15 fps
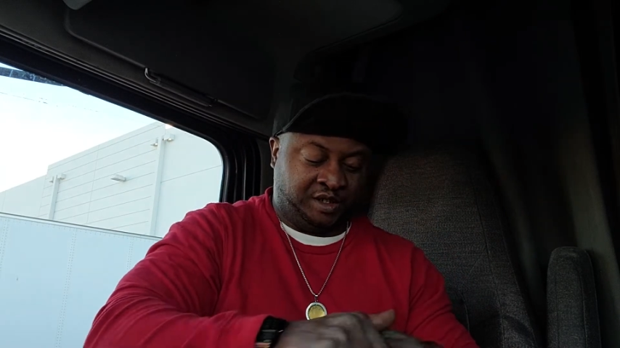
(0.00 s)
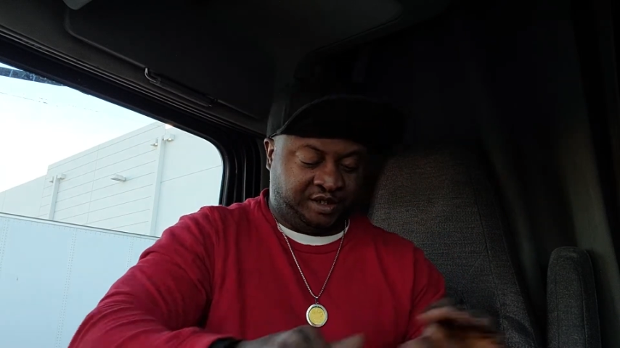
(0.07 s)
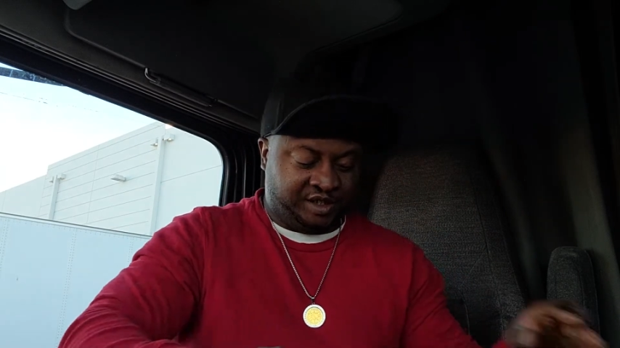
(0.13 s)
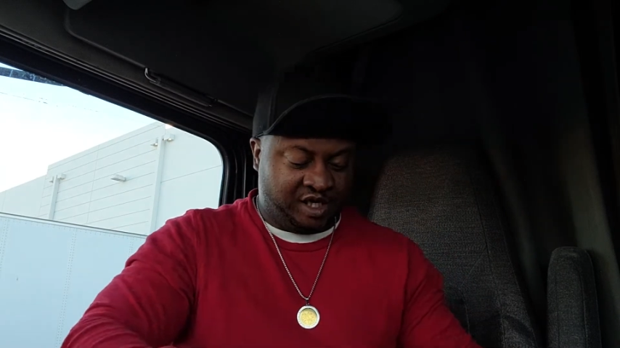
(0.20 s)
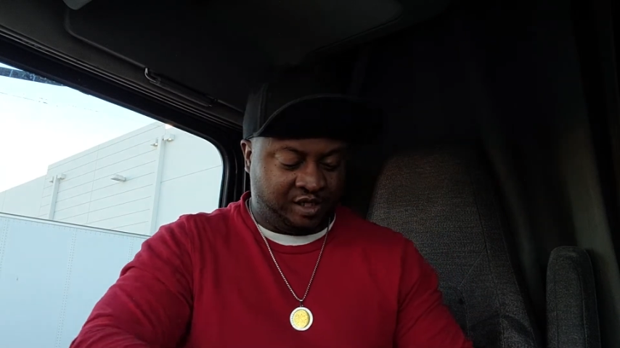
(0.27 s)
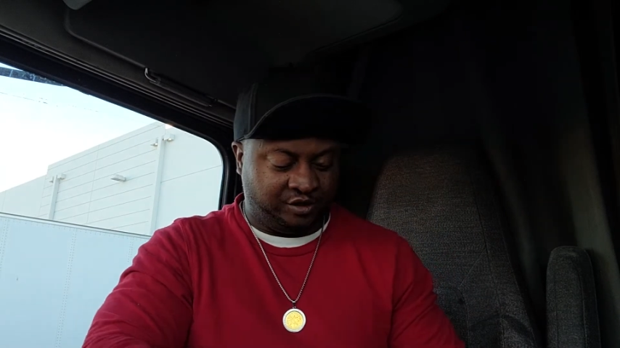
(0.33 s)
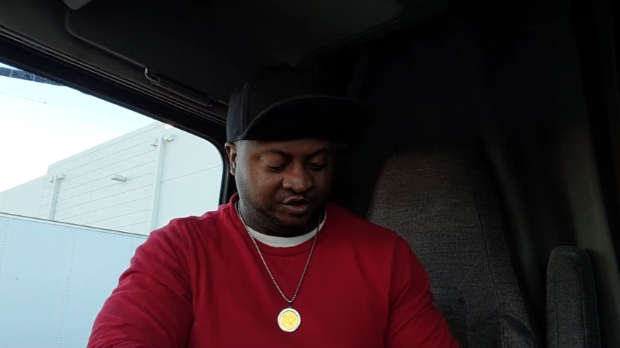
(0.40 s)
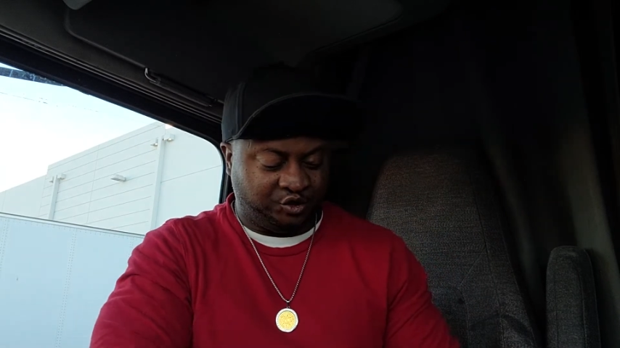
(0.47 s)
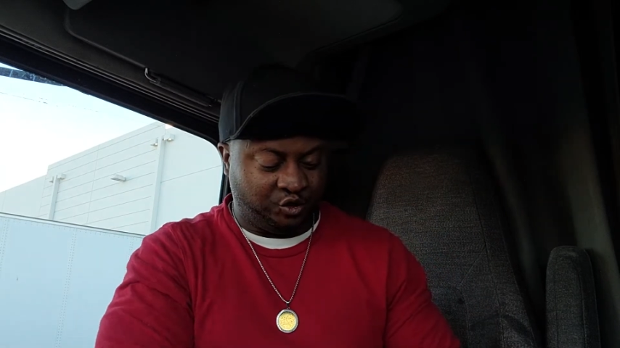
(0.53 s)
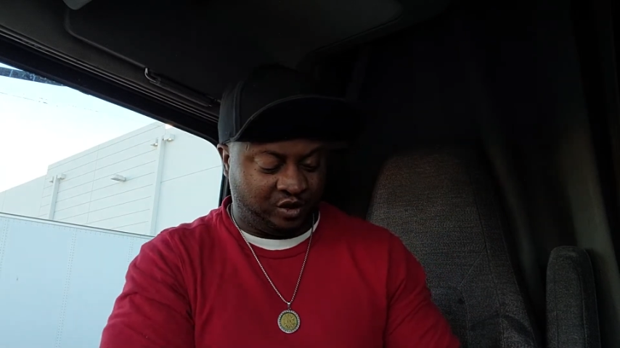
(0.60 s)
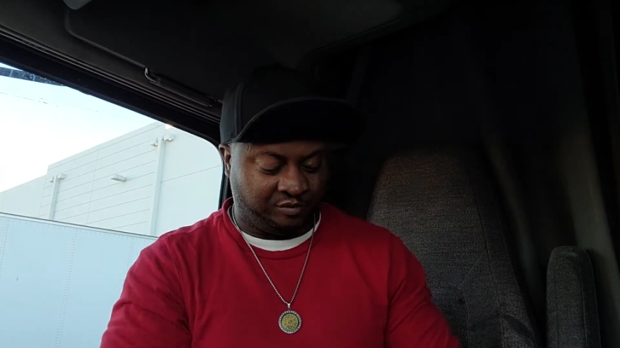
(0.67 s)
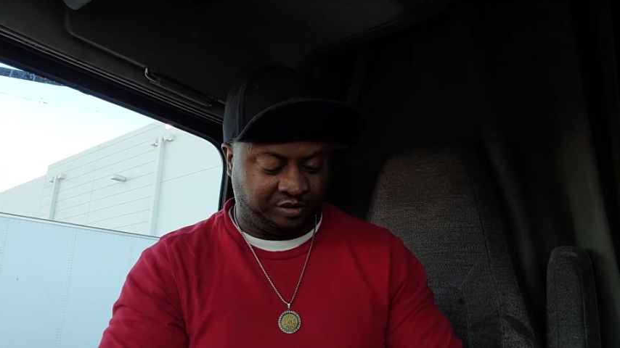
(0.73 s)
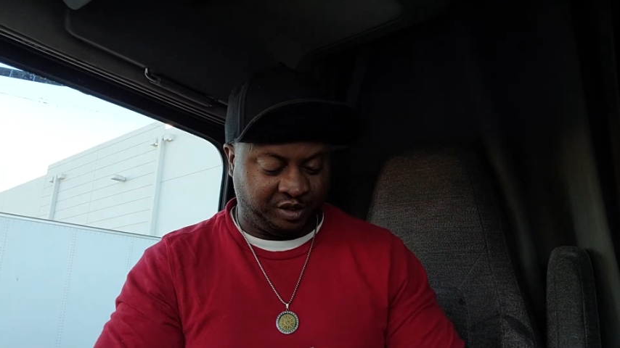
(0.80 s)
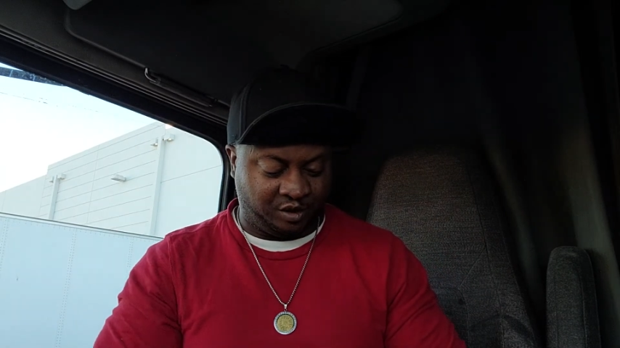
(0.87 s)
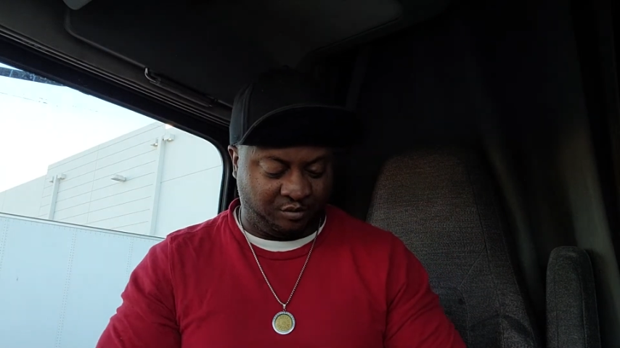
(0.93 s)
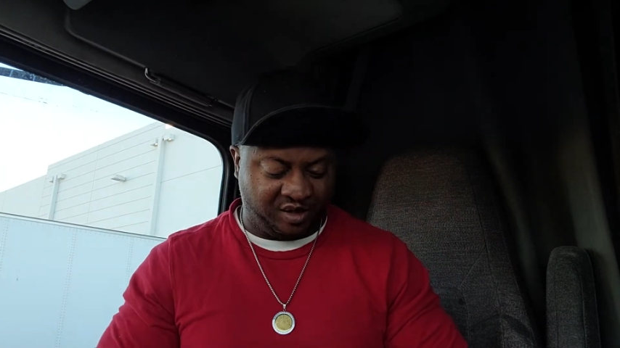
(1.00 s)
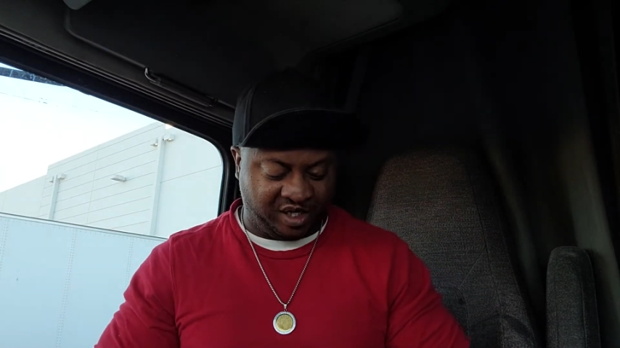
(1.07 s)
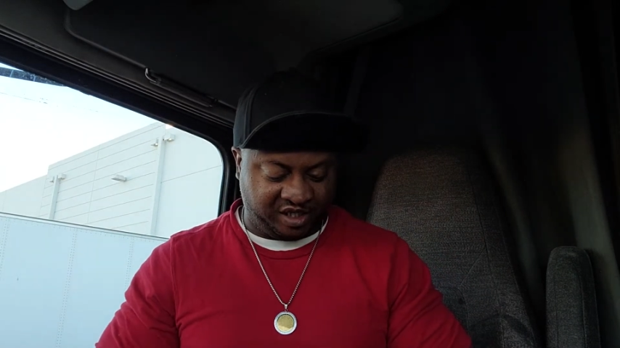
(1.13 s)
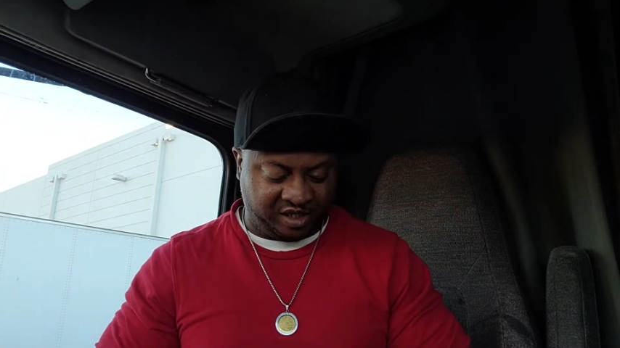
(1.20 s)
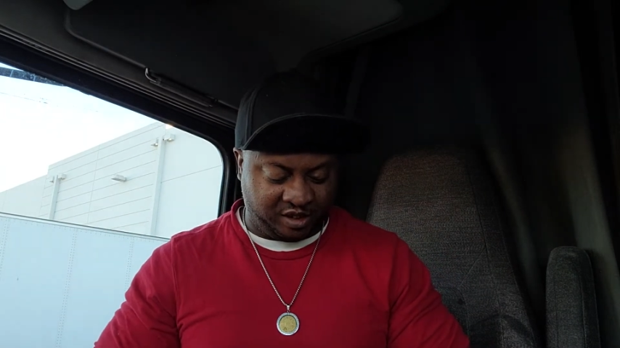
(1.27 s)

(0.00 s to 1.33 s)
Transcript: Donald Trump talking about he